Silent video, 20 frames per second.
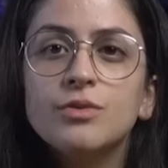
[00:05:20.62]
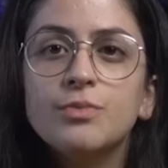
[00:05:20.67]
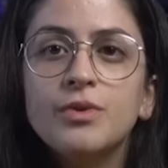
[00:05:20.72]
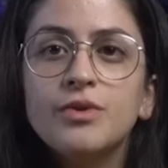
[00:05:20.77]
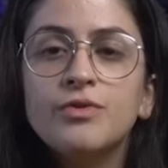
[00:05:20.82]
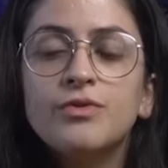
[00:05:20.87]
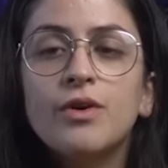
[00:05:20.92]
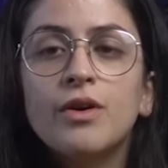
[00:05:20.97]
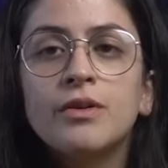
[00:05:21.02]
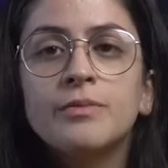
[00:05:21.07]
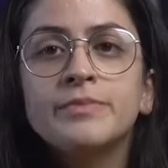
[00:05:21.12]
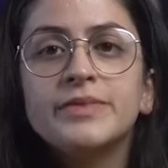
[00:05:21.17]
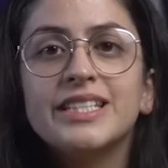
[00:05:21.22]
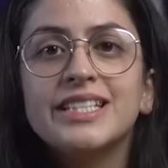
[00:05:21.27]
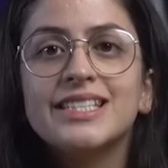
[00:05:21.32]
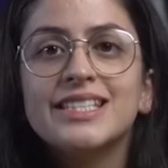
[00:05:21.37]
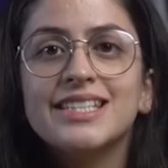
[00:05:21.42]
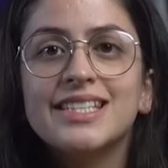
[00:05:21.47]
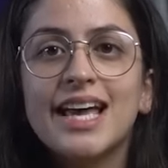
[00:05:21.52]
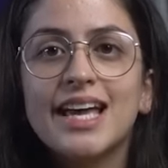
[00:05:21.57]
to perform
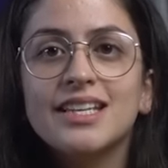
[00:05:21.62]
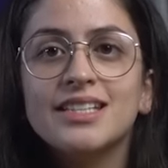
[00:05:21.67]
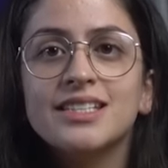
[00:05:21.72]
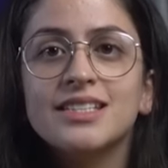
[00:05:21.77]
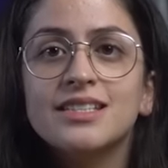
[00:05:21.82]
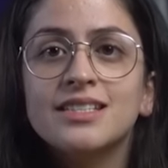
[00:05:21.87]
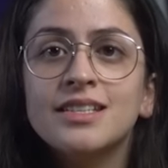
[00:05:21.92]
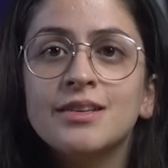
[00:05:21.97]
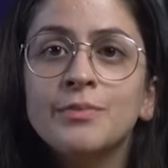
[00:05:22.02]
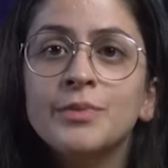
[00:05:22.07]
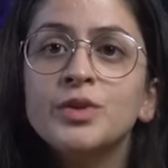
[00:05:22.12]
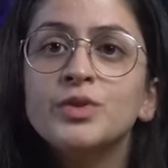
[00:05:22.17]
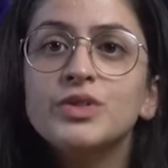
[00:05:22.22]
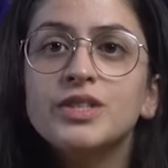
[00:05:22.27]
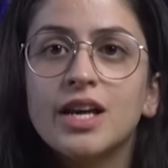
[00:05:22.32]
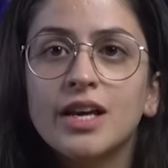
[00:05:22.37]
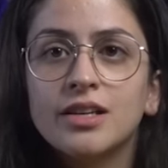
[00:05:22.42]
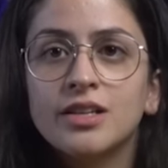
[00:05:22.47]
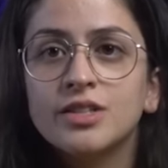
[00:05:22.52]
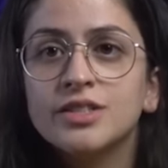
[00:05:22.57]
this test
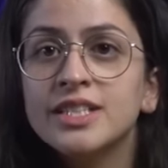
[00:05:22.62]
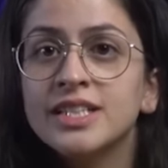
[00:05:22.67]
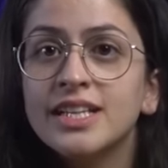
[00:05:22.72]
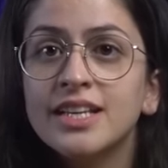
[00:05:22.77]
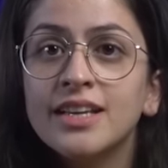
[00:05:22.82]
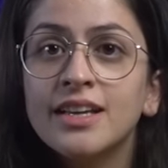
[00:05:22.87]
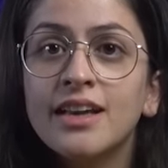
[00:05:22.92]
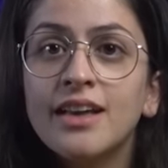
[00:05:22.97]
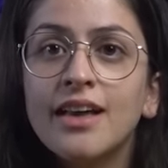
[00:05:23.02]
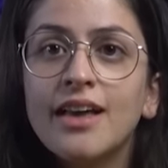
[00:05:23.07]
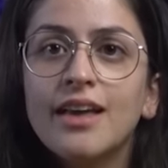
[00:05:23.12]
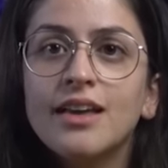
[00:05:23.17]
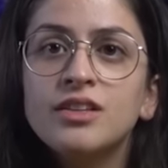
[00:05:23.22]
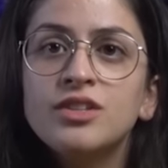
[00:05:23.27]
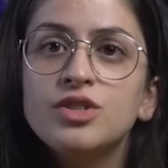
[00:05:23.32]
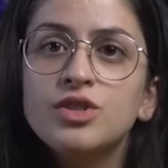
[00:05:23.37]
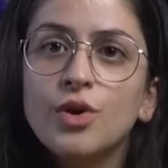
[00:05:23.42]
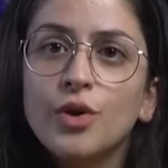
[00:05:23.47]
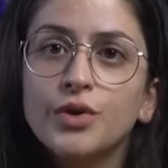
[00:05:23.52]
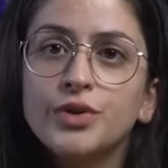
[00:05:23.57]
simultaneously
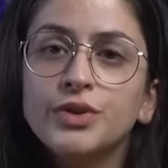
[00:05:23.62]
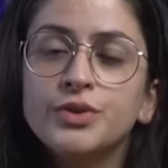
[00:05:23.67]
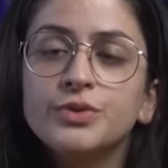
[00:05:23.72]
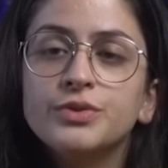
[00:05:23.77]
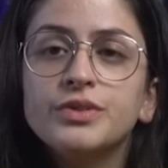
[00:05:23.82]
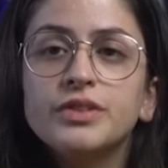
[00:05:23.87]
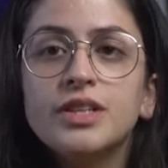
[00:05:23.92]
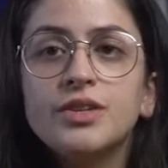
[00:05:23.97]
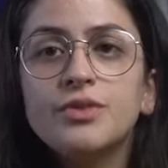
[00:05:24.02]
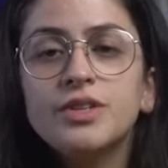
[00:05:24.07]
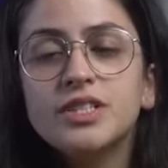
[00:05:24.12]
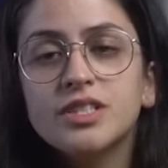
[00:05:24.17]
and show you the